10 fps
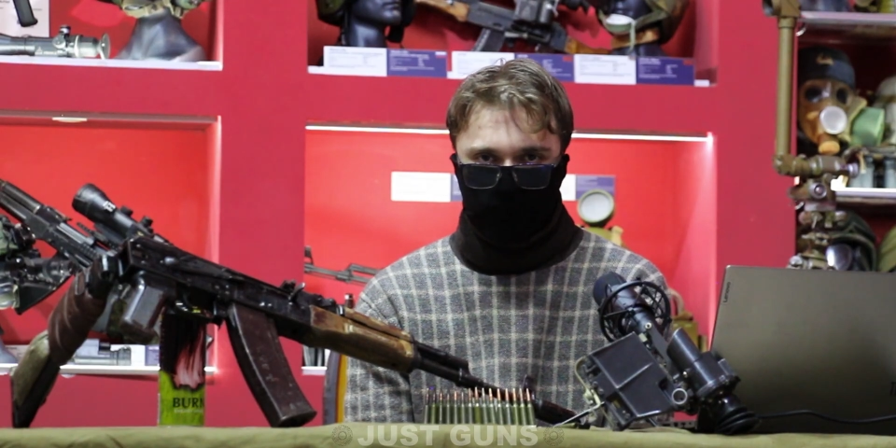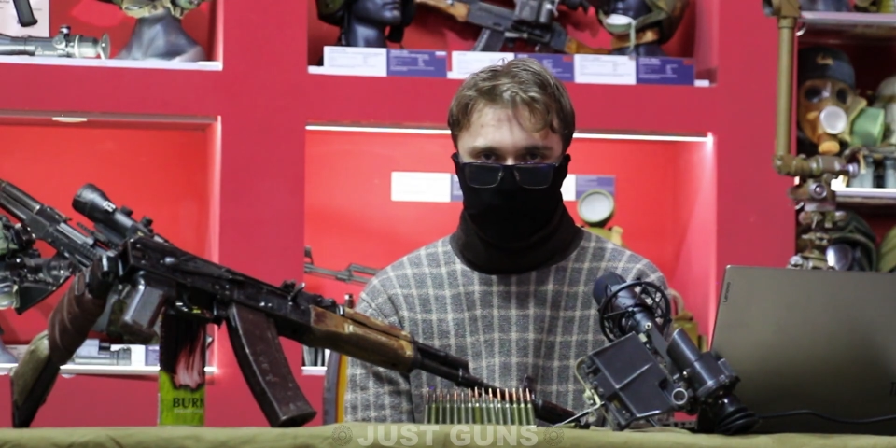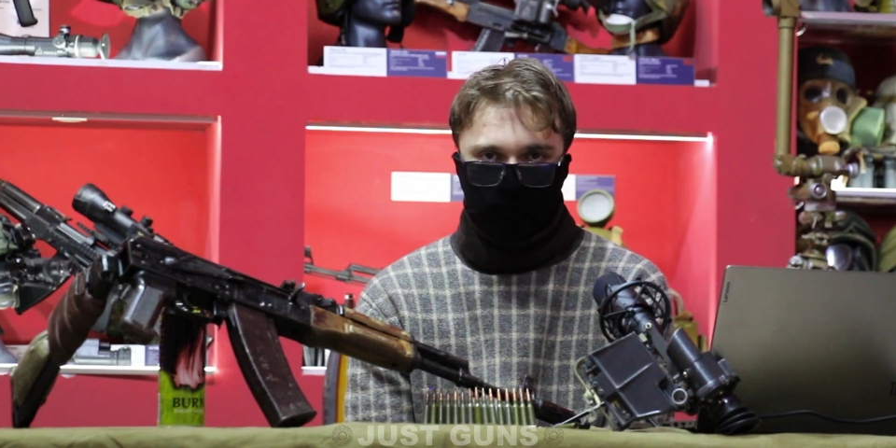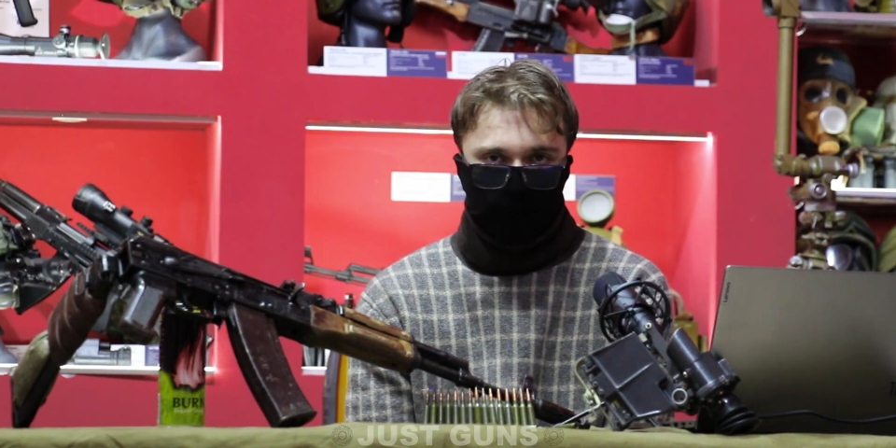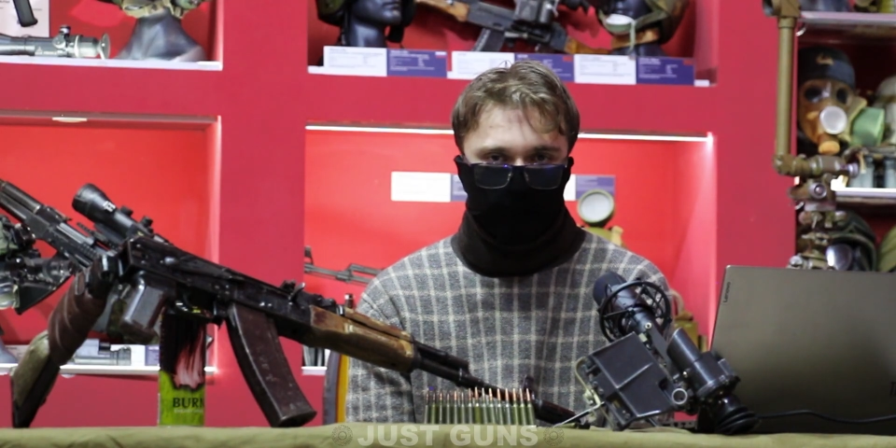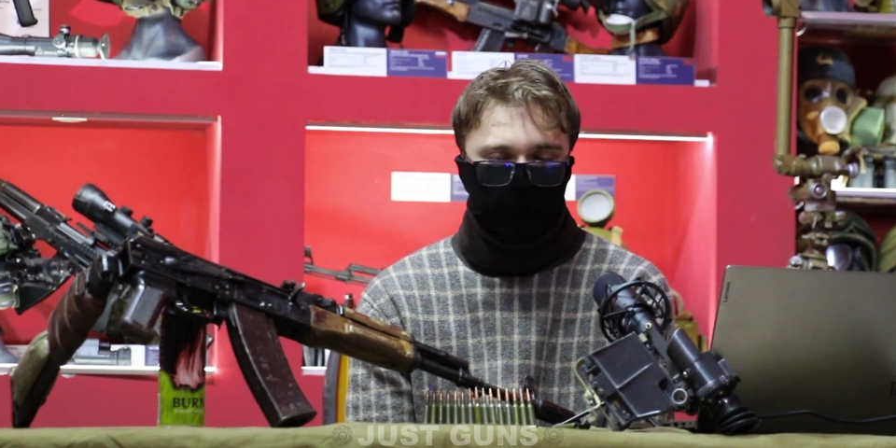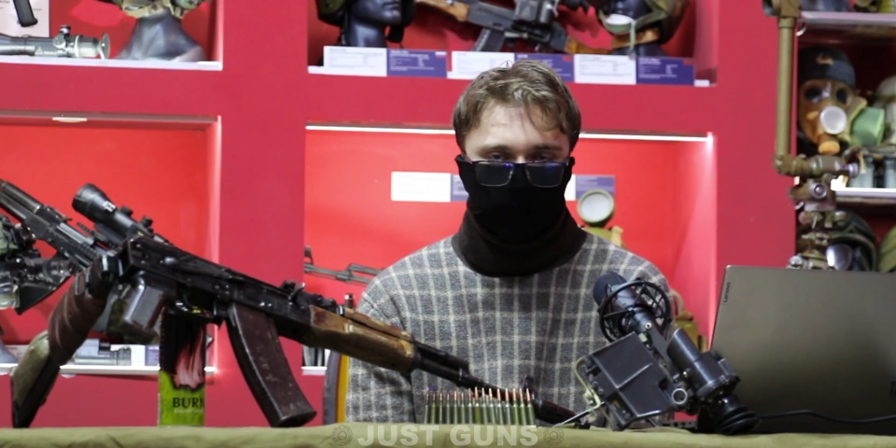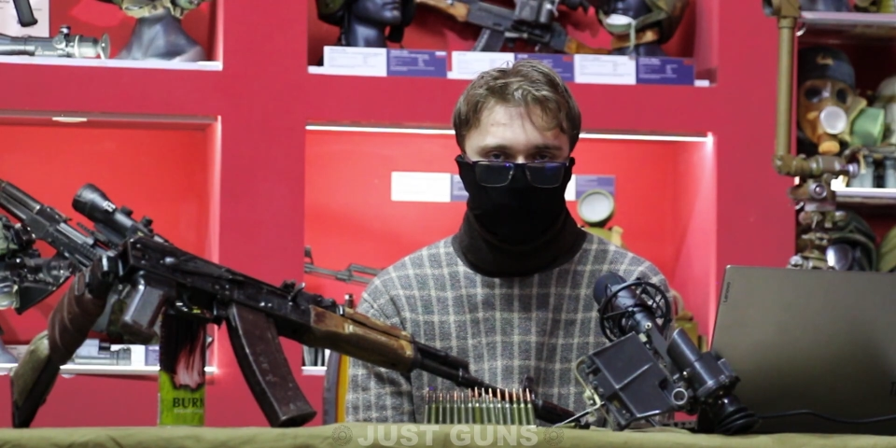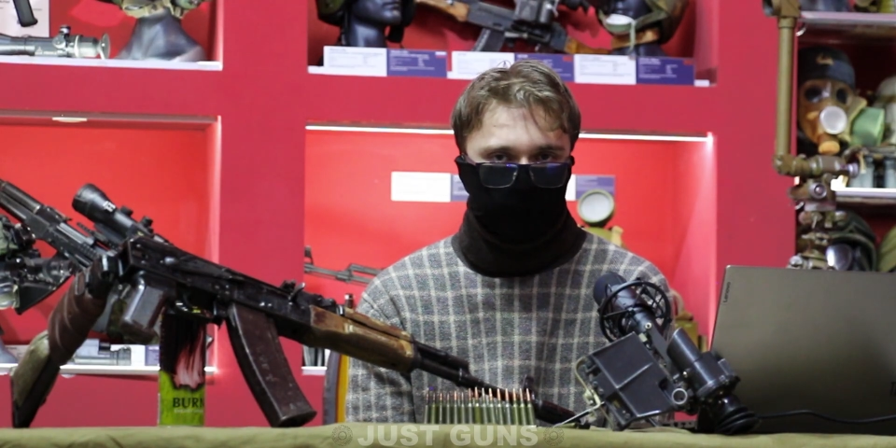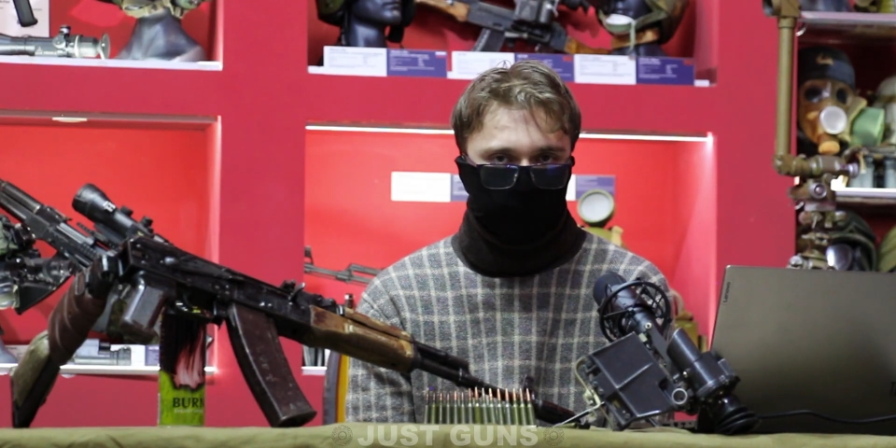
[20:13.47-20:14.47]
a
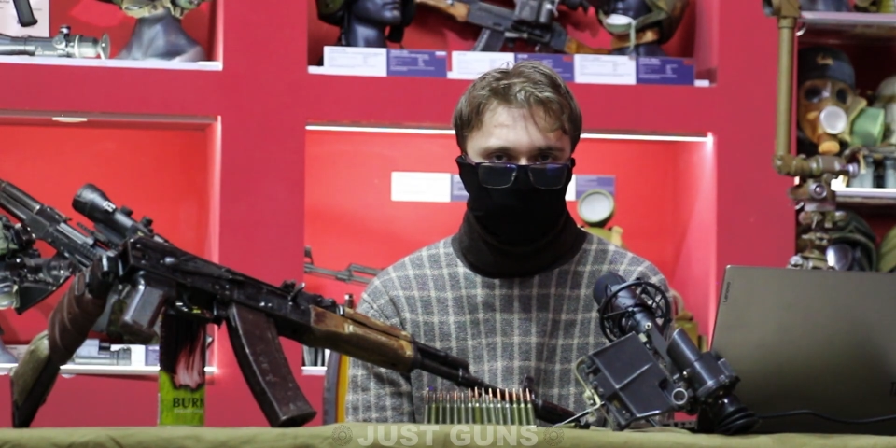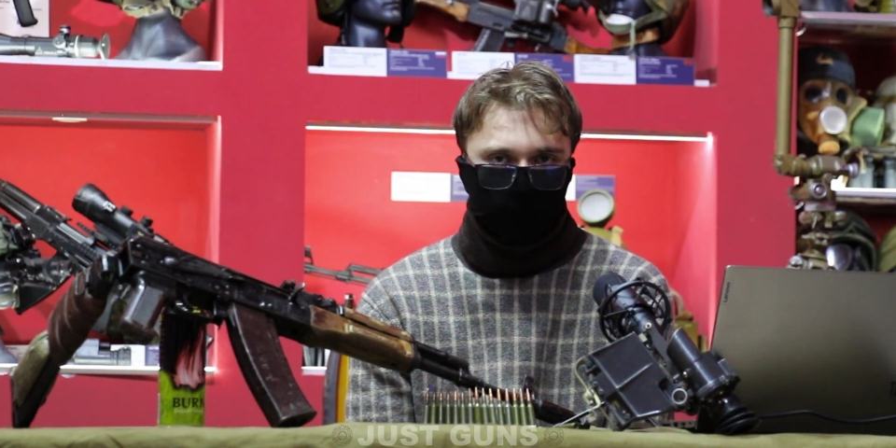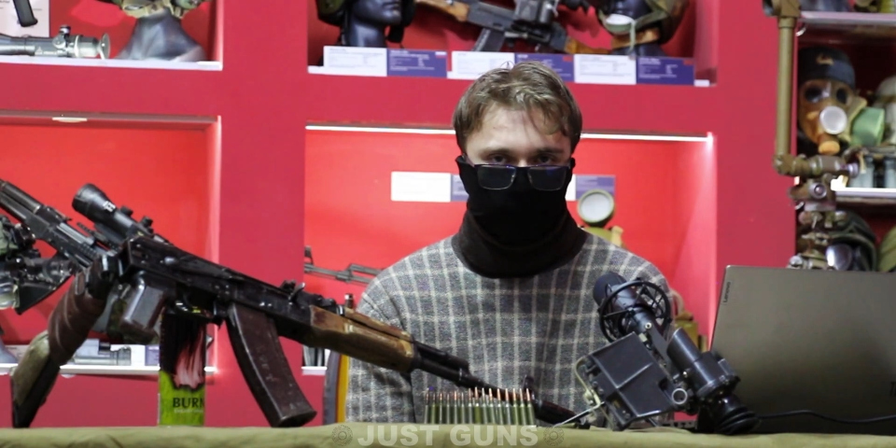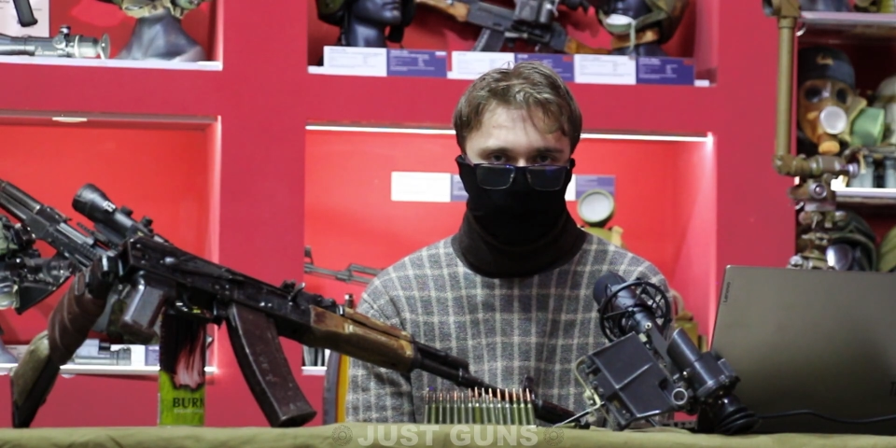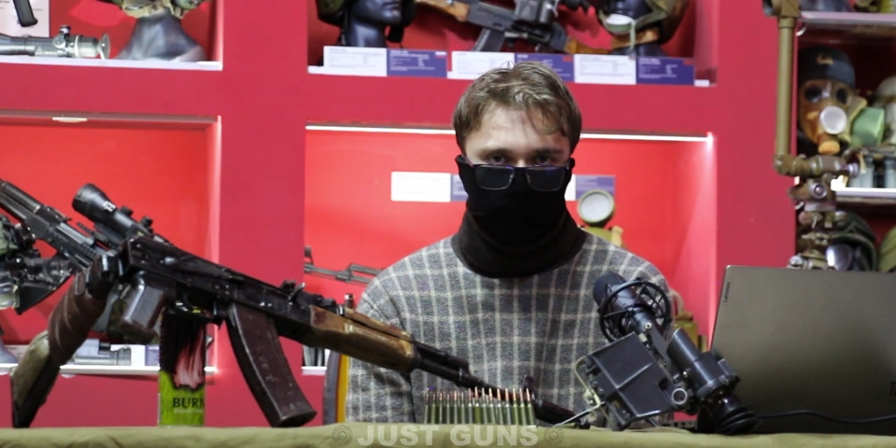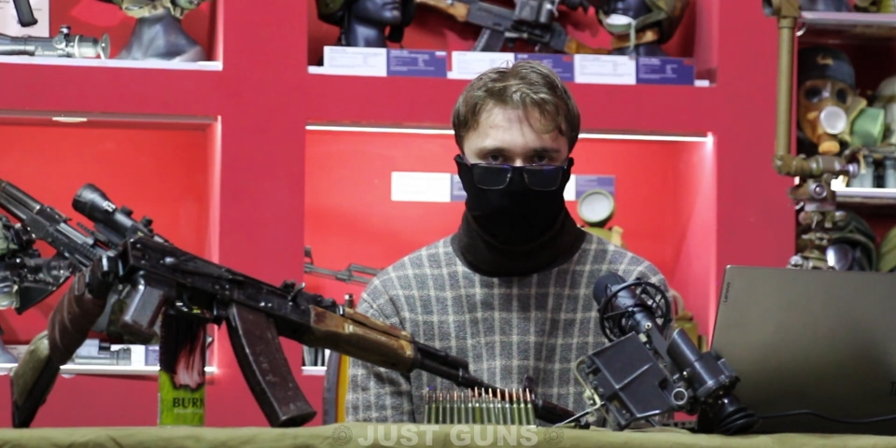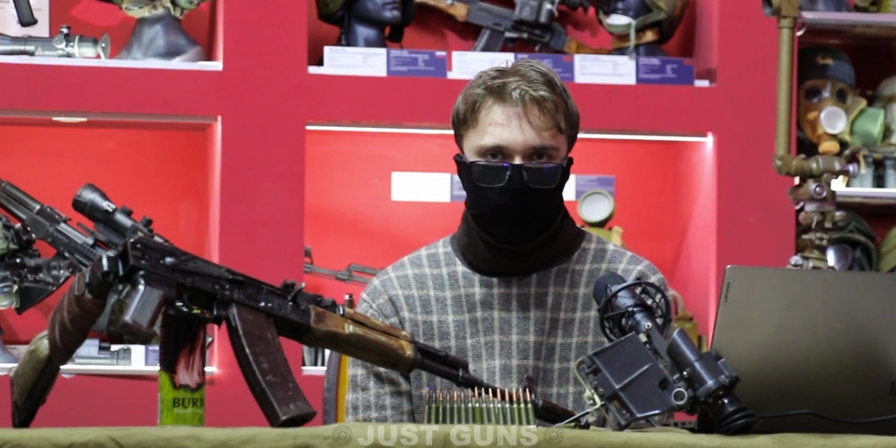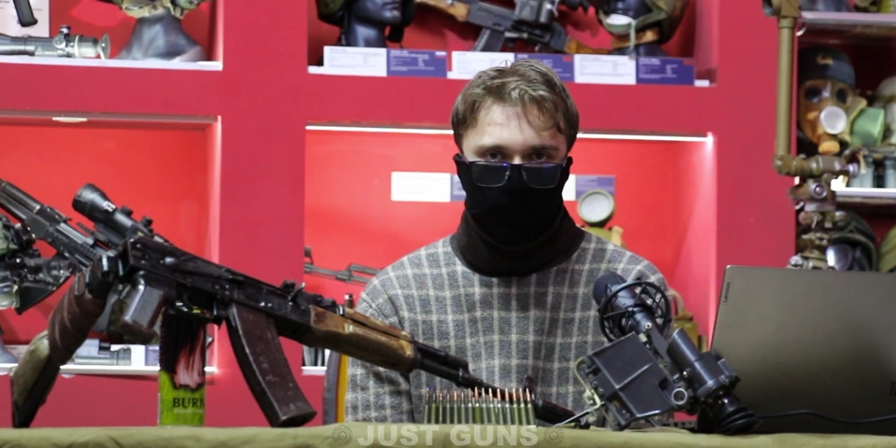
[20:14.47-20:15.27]
conventional assault rifle,